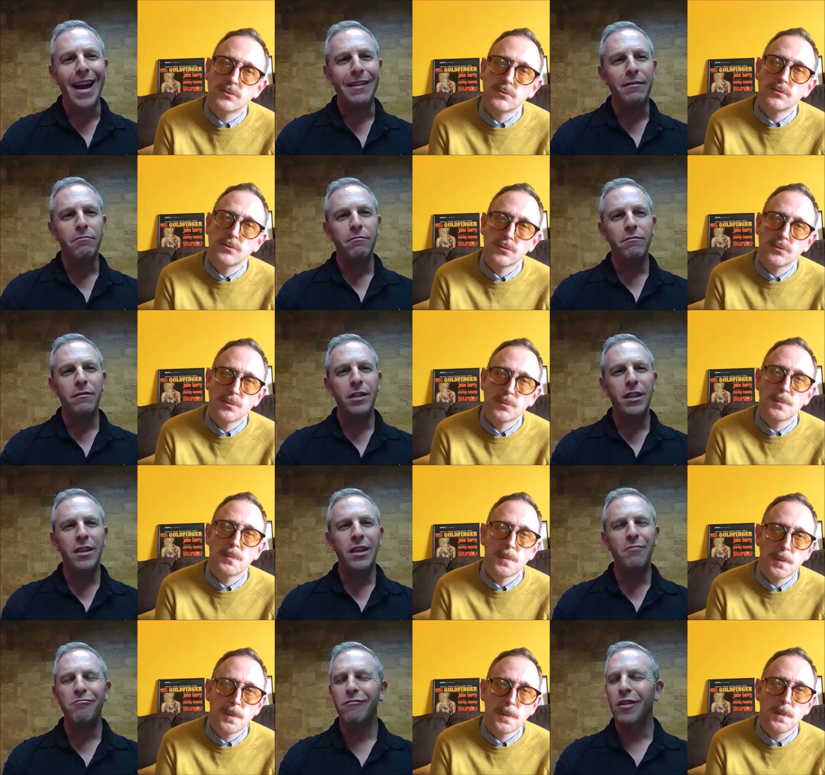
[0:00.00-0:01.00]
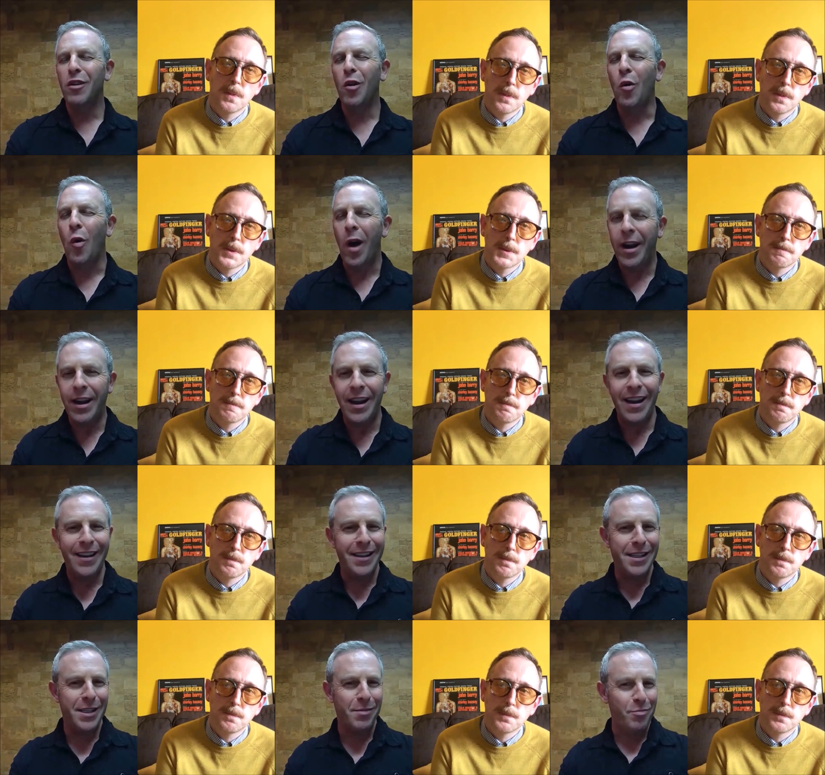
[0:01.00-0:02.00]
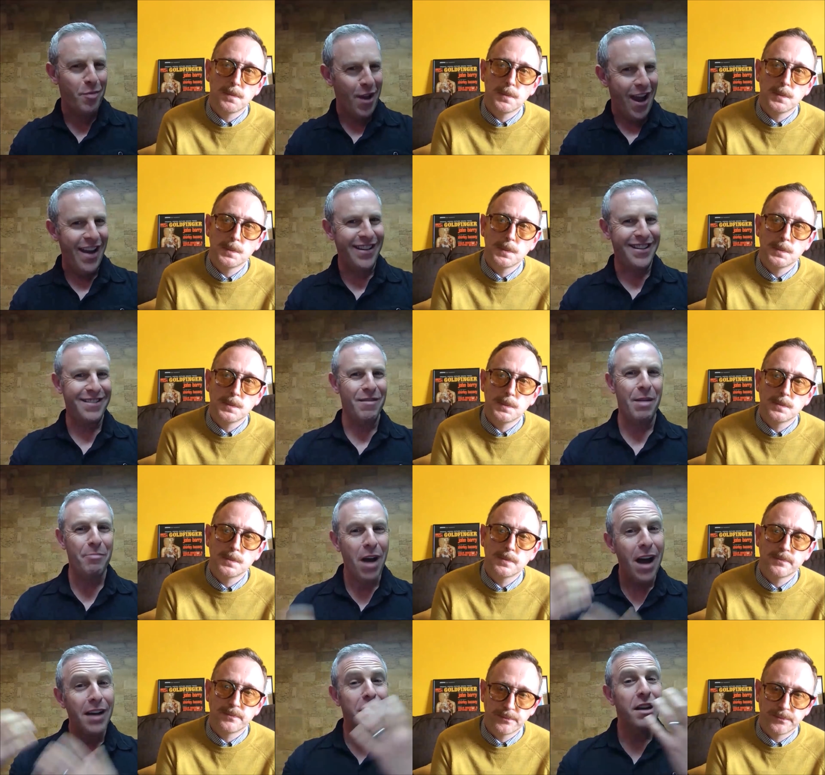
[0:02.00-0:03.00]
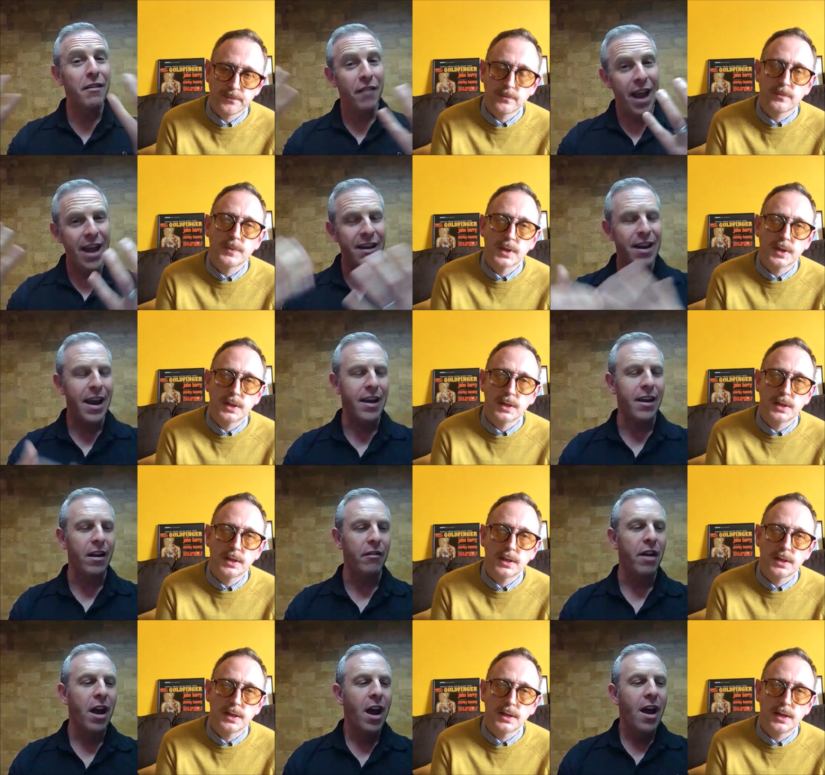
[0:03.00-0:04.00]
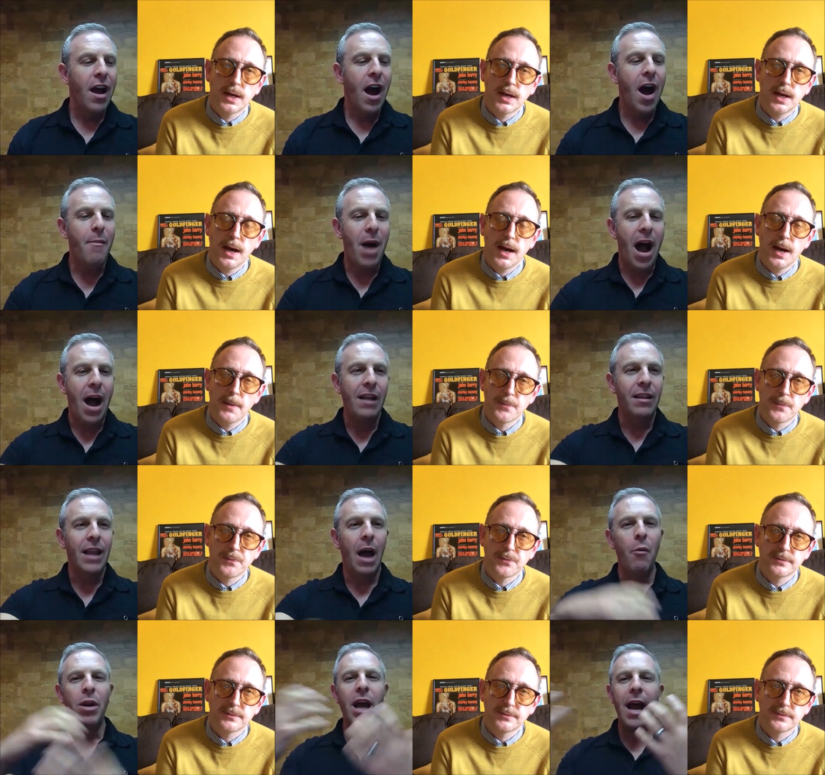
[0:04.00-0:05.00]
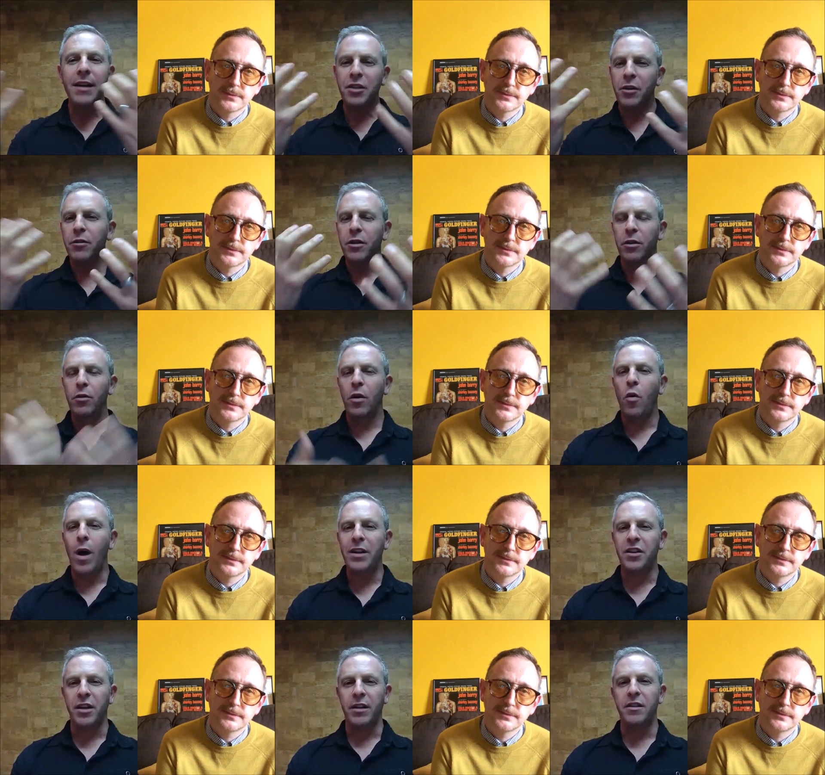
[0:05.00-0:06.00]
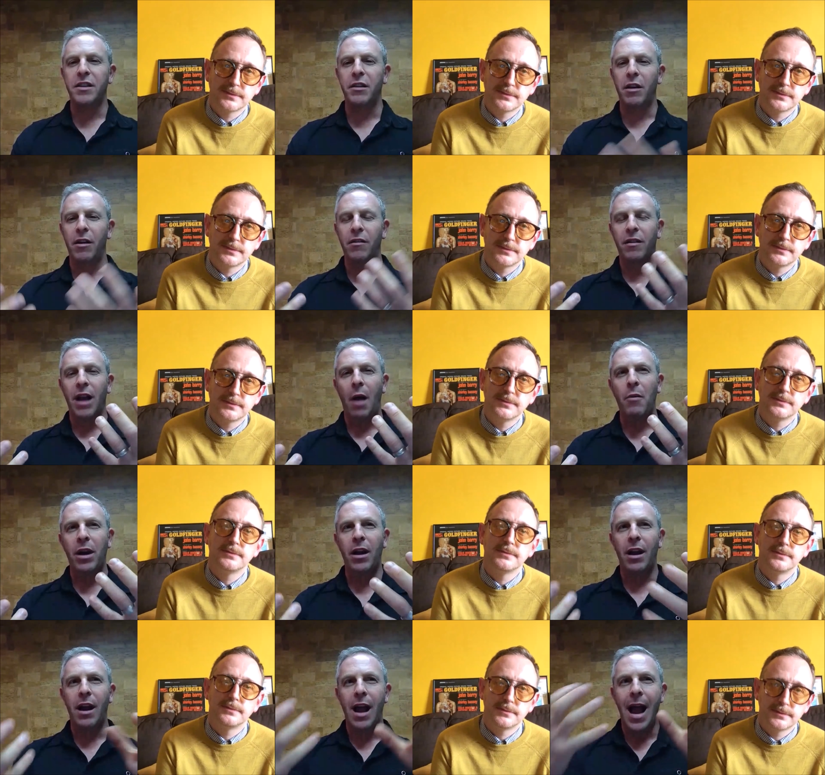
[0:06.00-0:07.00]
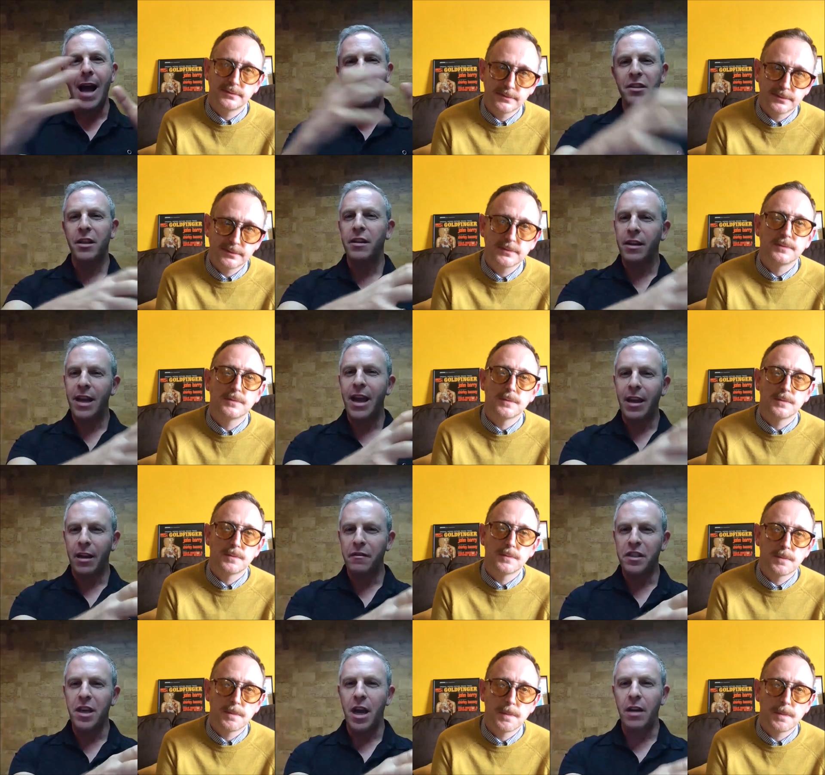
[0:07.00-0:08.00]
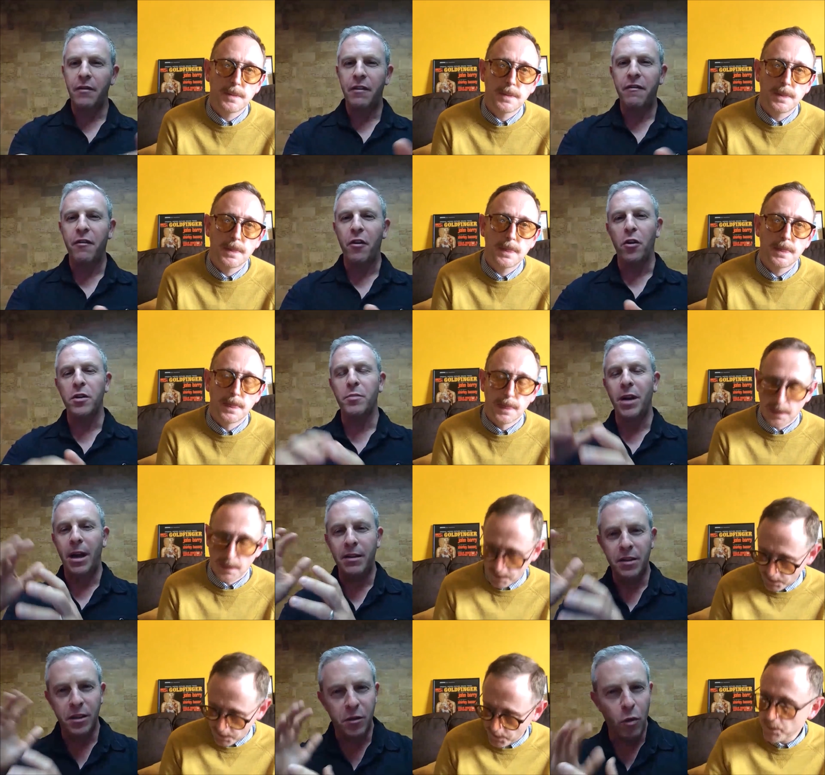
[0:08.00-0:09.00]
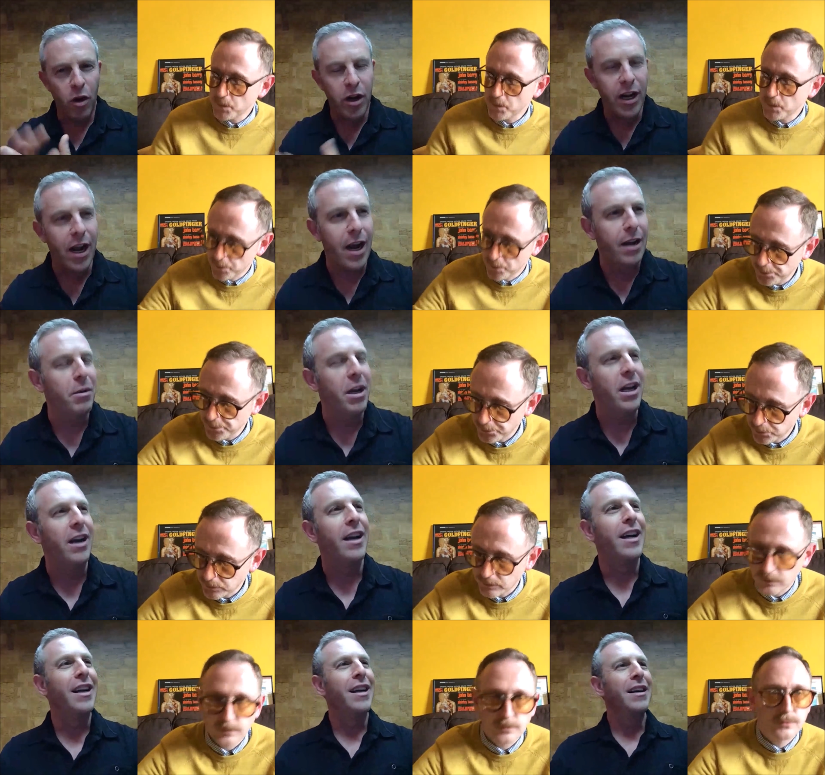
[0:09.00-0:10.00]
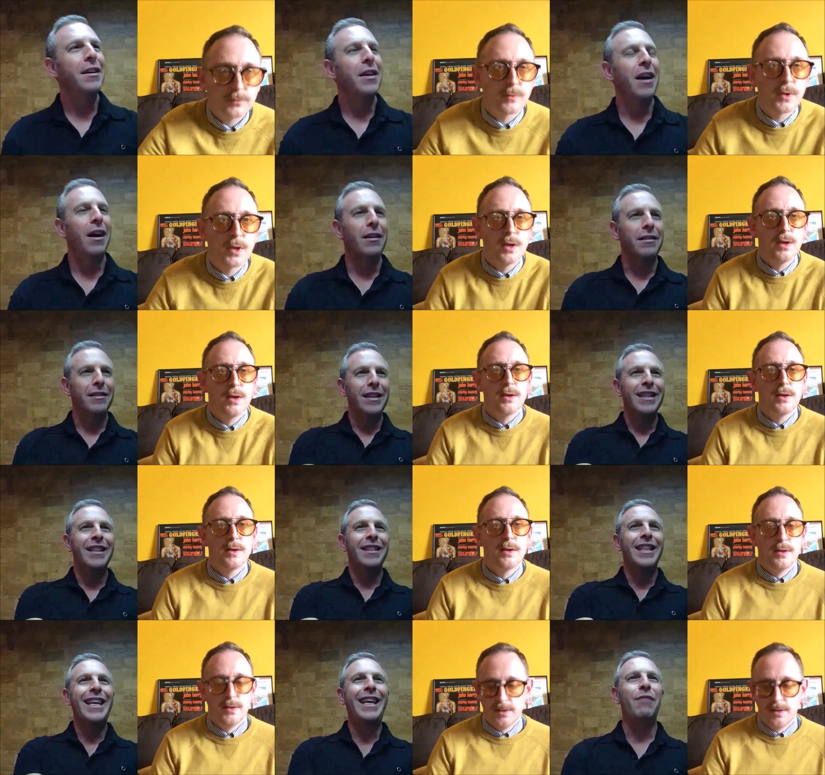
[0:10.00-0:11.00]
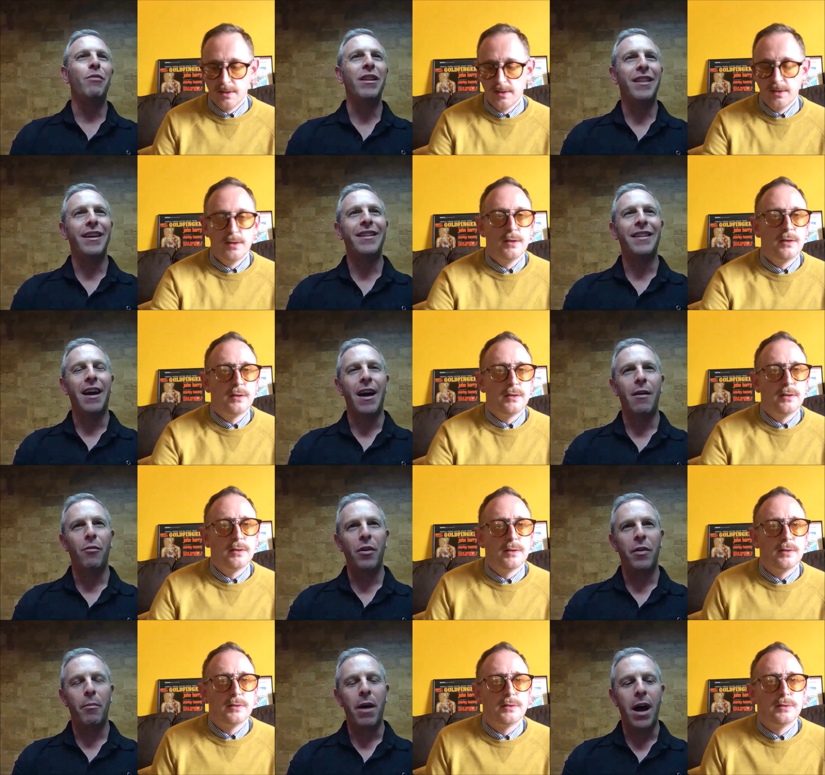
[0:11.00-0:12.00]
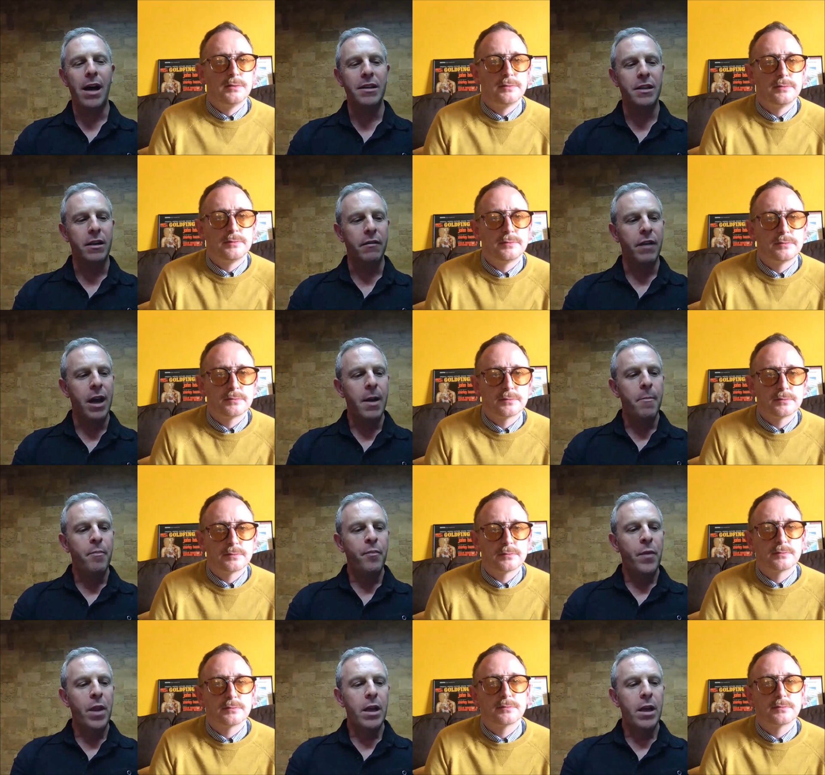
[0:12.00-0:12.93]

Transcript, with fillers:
Speaker 1: that you didn't quite expect, uh, positive and negative. Um, I want to ask you two questions, and I'm going to ask the negative side of it first, but I swear to God, I'm going to uh, lead with it uh, with the positive.